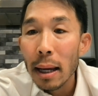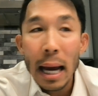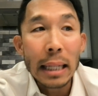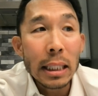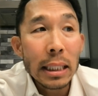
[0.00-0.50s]

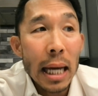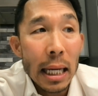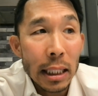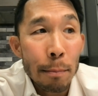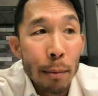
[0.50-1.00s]
As it
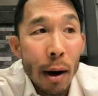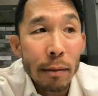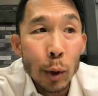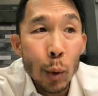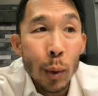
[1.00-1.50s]
says in
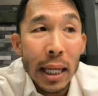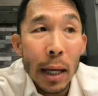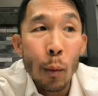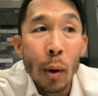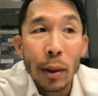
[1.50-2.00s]
Proverbs
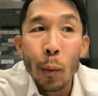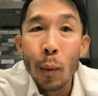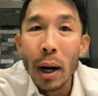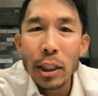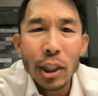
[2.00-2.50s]
28 1, the
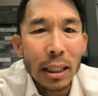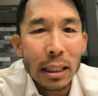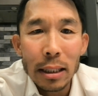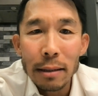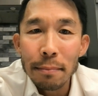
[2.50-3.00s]

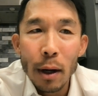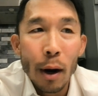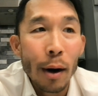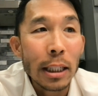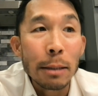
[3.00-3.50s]
righteous
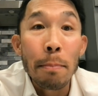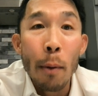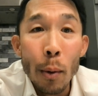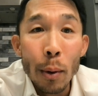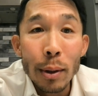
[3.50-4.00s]
are as
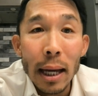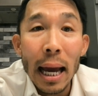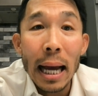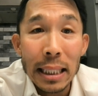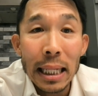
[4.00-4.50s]
bold
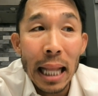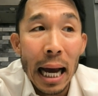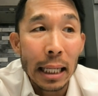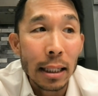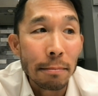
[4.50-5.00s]
as a
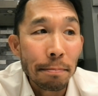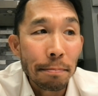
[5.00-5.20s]
lion.